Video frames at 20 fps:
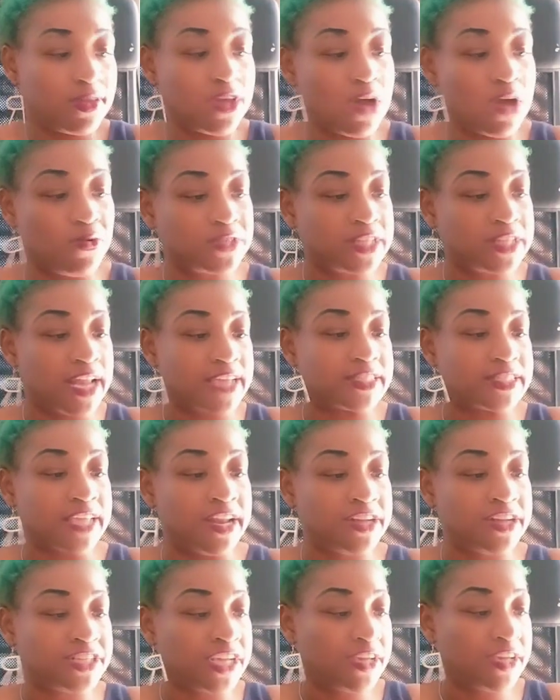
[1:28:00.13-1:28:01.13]
Yeah, what's the next
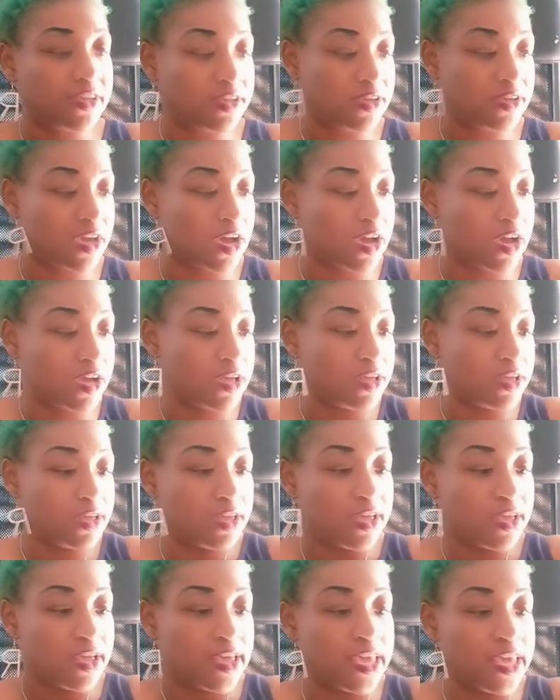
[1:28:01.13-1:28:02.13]
energy? Yeah.
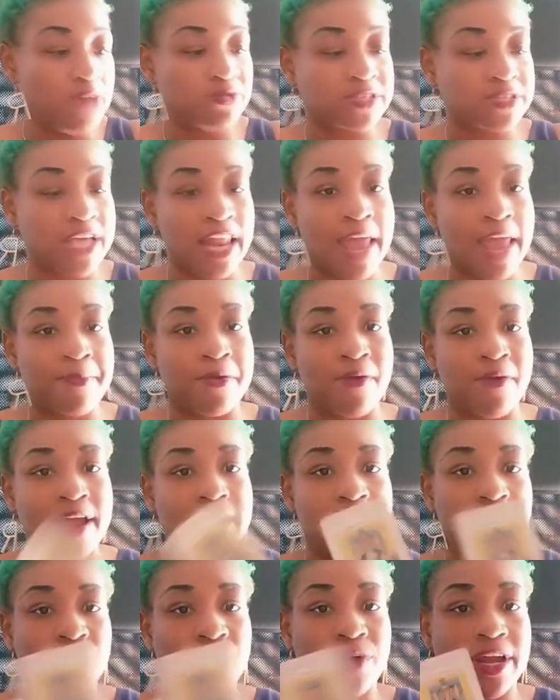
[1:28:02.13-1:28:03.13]
He was
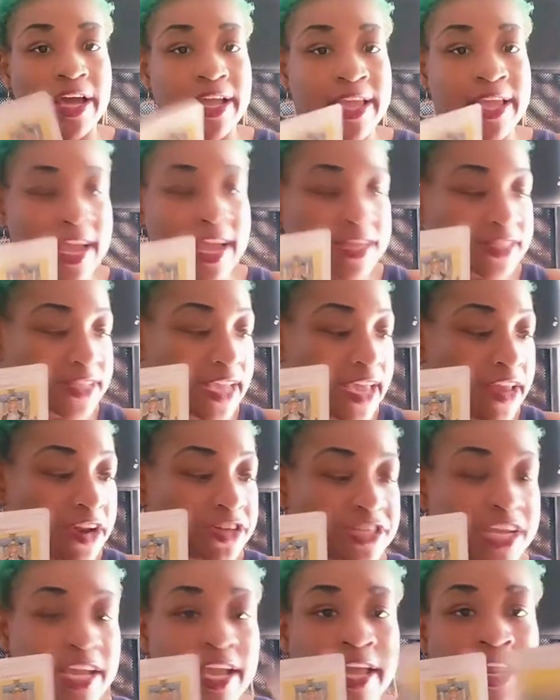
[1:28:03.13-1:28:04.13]
collaborating with a cancer
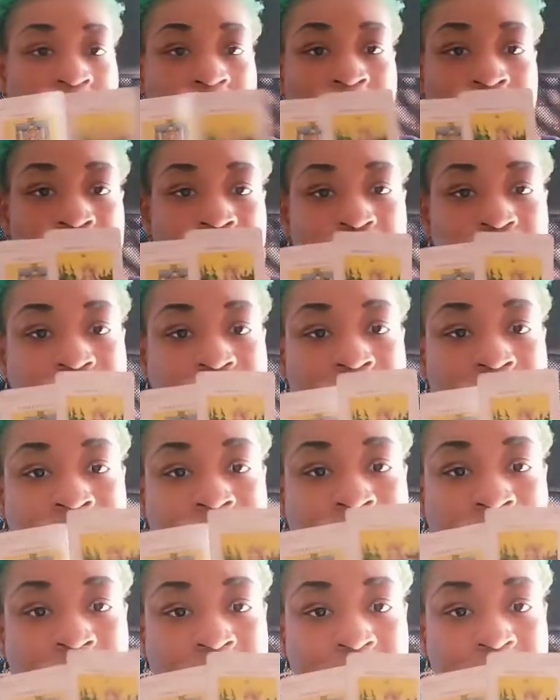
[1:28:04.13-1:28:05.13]
energy and an empress
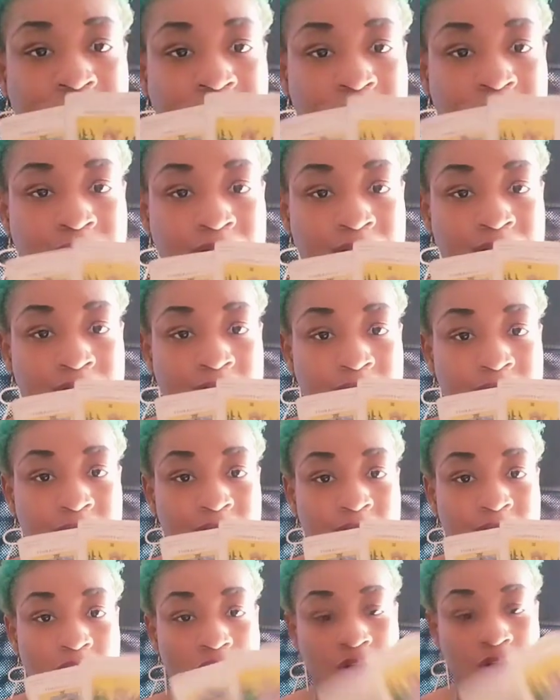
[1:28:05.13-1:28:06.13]
energy.
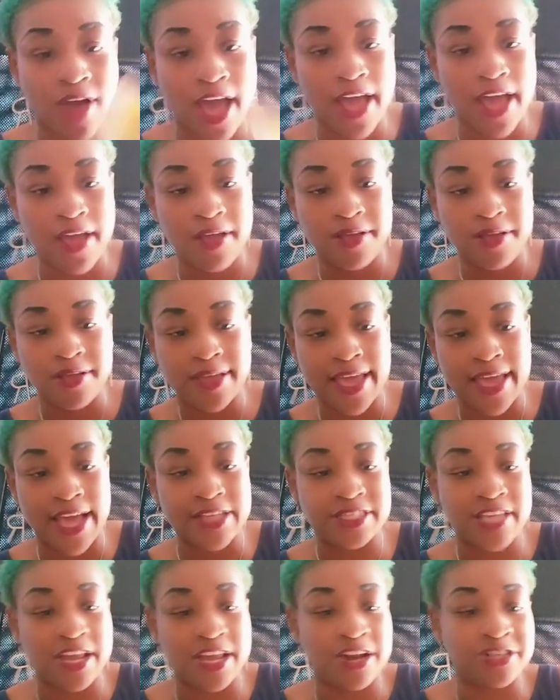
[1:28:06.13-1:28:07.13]
Okay,
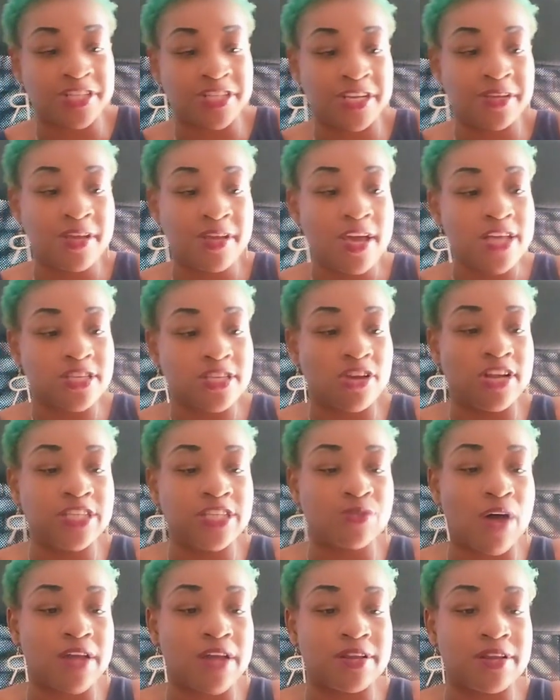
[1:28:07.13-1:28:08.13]
cancer energy. So
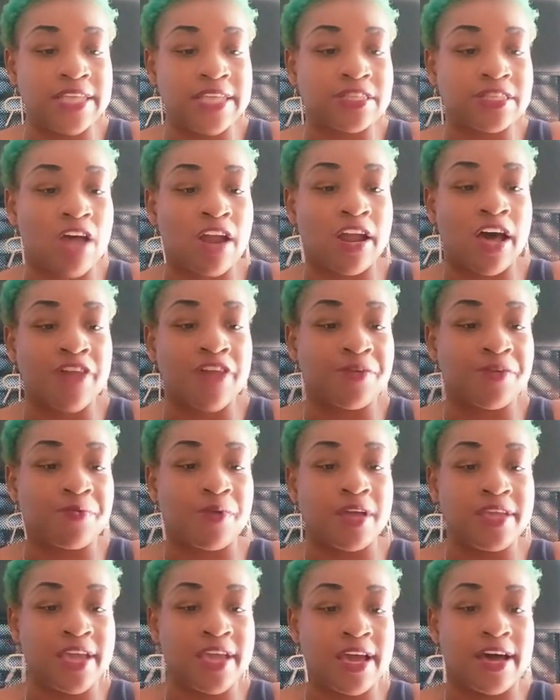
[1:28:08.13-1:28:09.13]
these are these are the
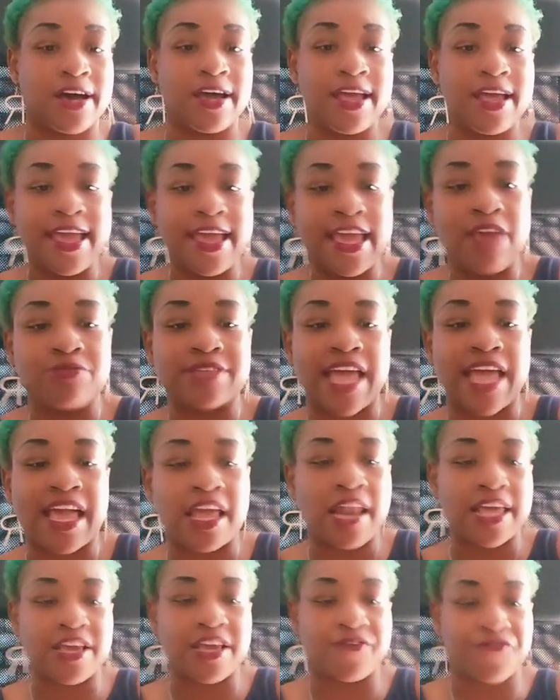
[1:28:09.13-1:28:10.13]
other. Uh, yeah, he was
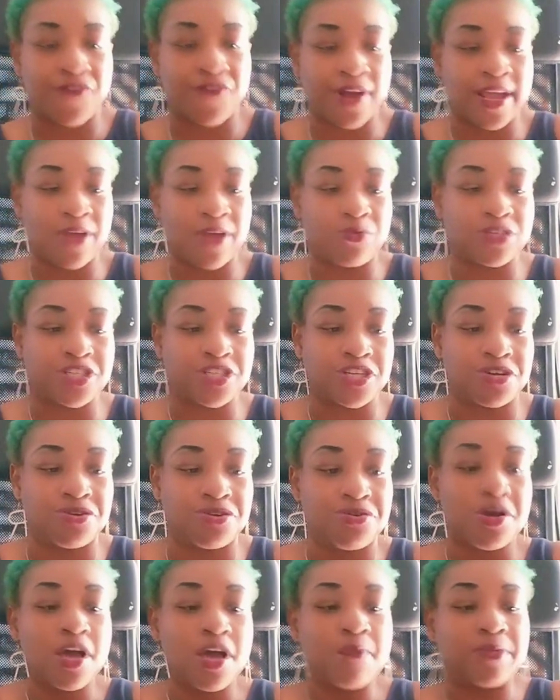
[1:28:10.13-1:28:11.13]
acting like a friend with
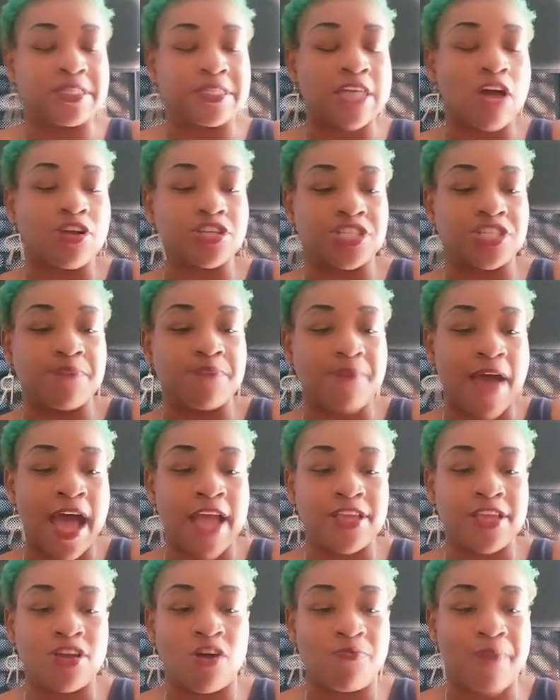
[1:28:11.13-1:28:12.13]
you, but talking shit
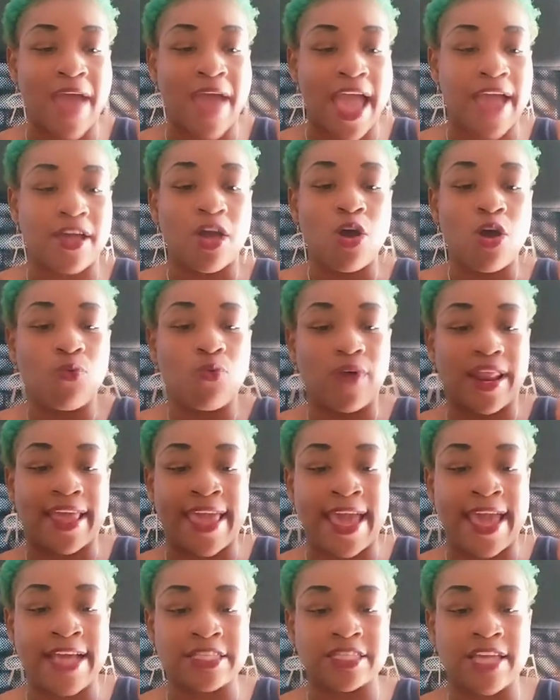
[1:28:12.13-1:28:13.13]
behind your back with a
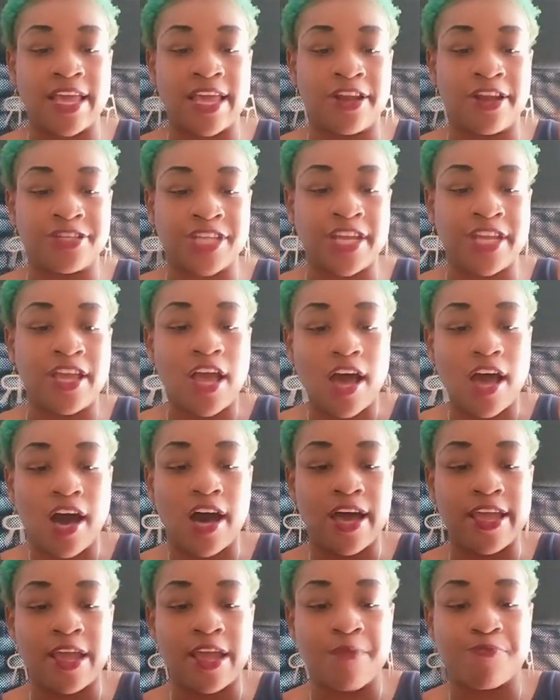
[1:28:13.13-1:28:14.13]
cancer energy,
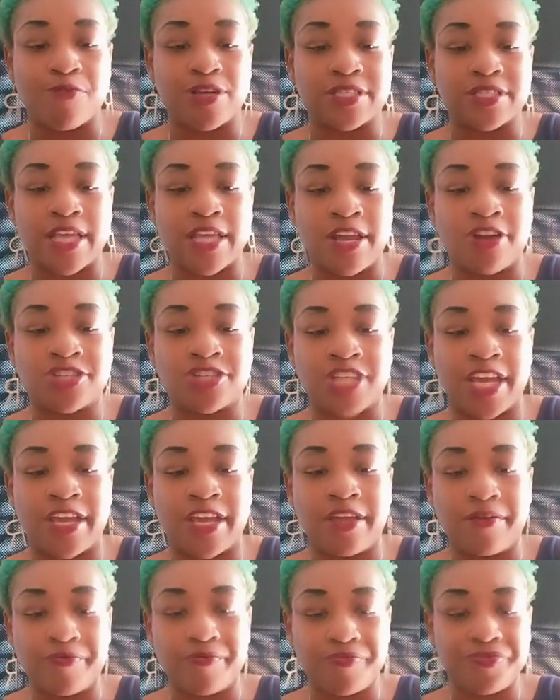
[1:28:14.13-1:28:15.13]
a empress
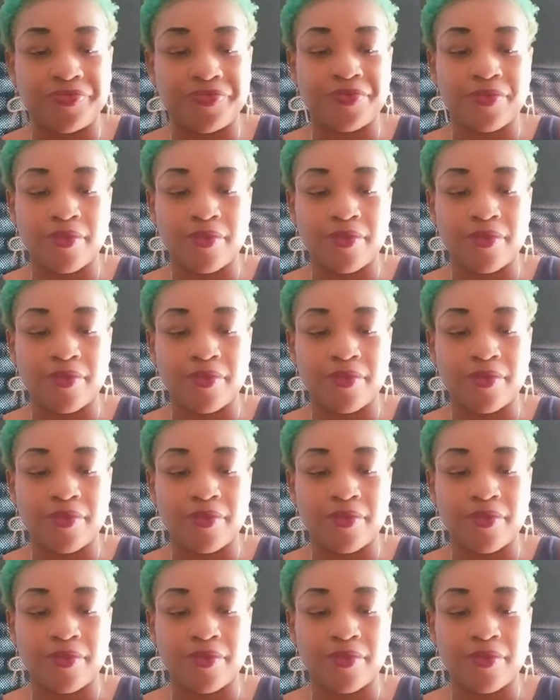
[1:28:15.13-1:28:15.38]
energy,